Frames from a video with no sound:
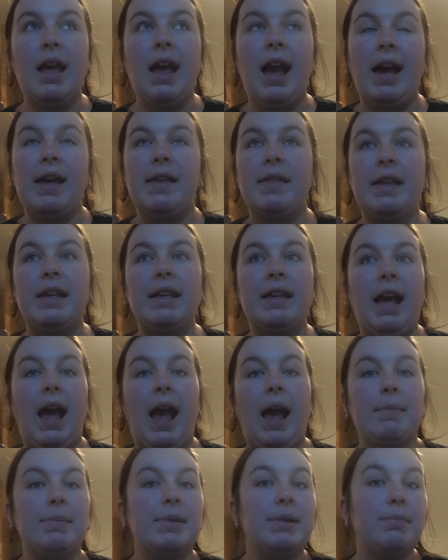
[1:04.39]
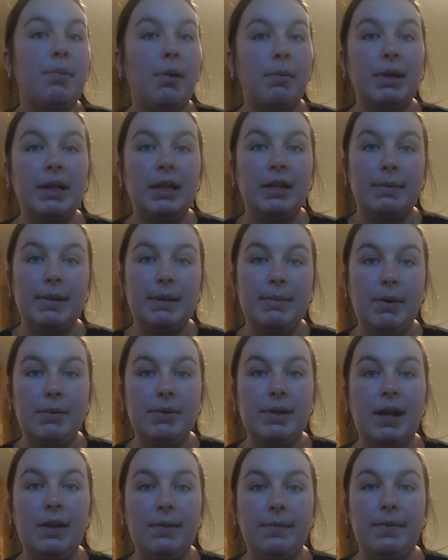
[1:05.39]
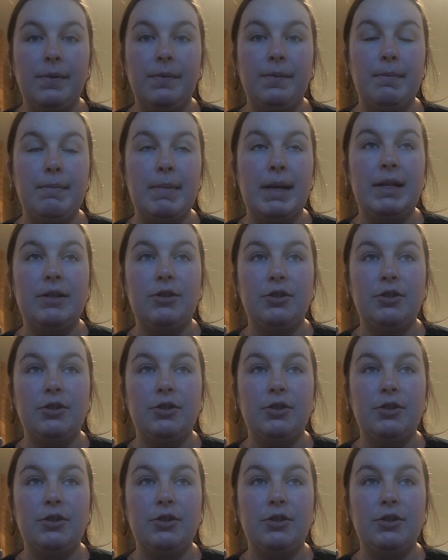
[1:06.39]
I think apps are probably going to be the most helpful for me